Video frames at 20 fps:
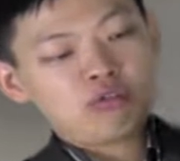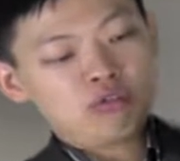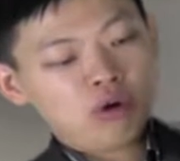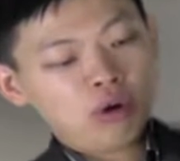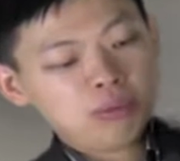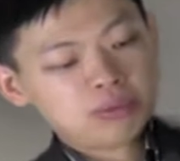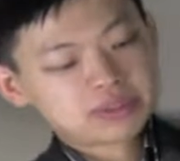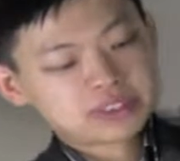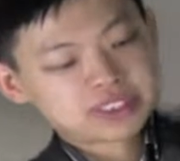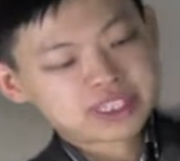
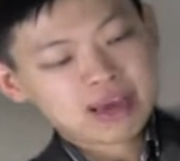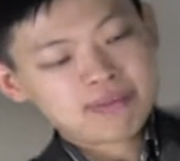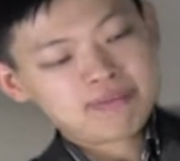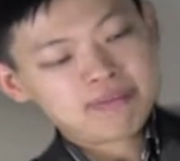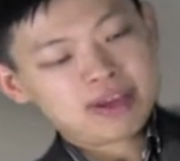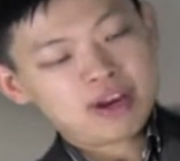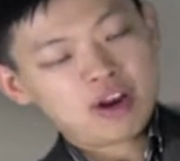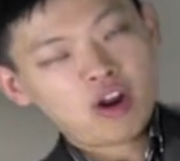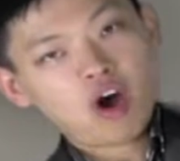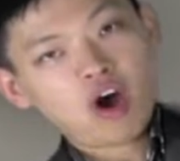Ropes
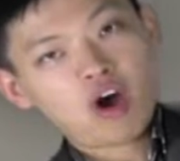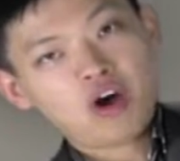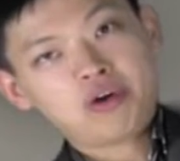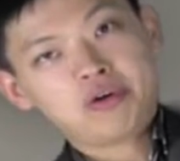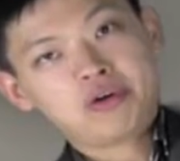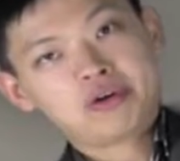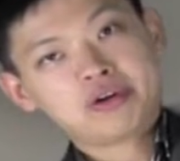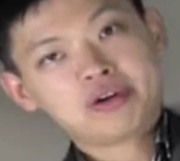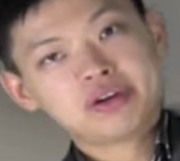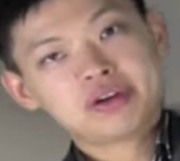can be
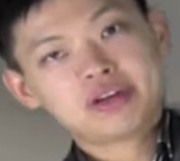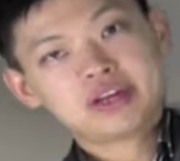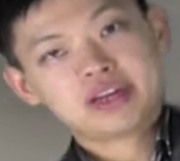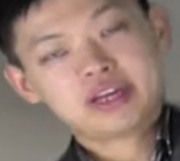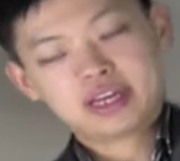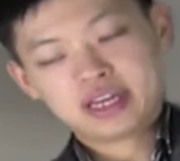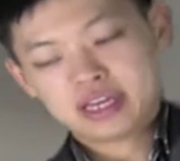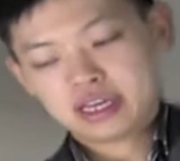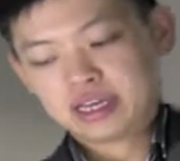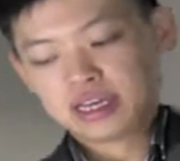long
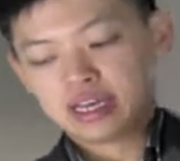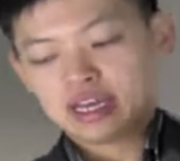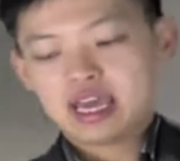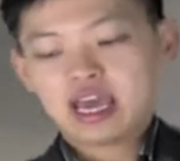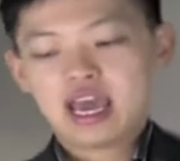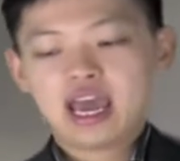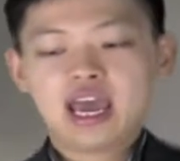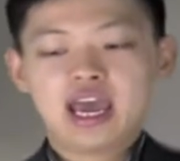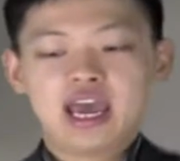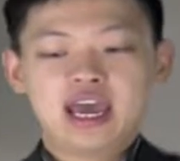
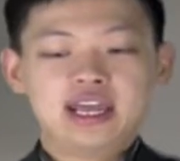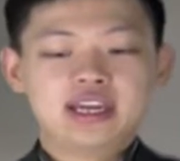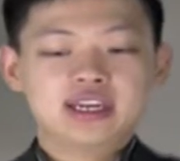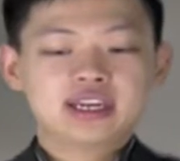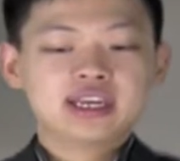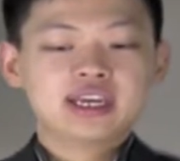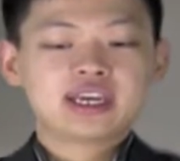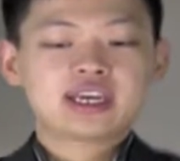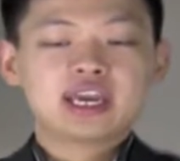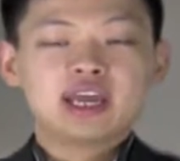
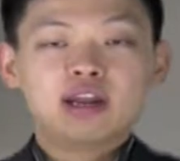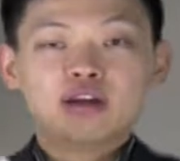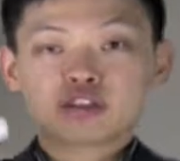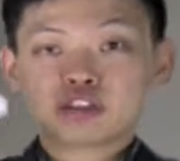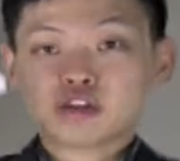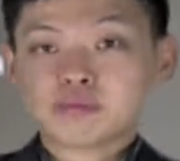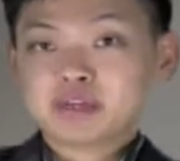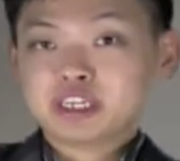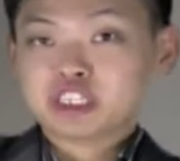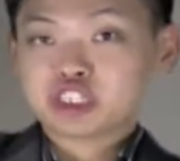and it can
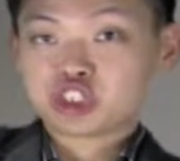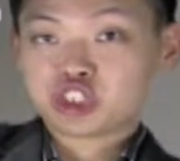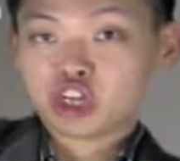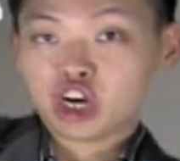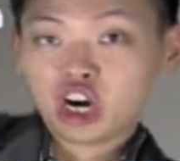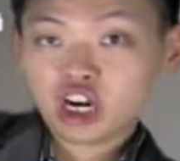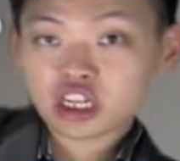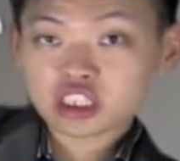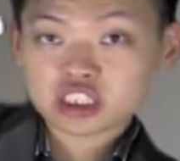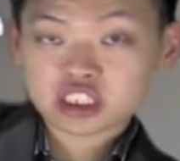also be
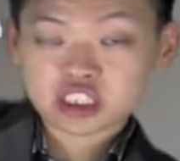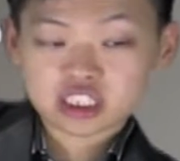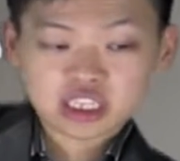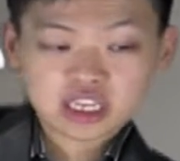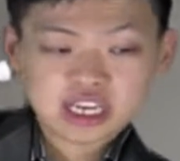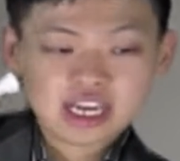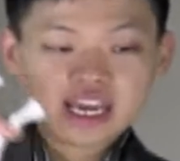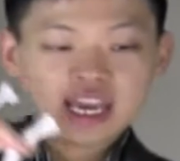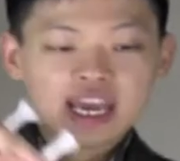short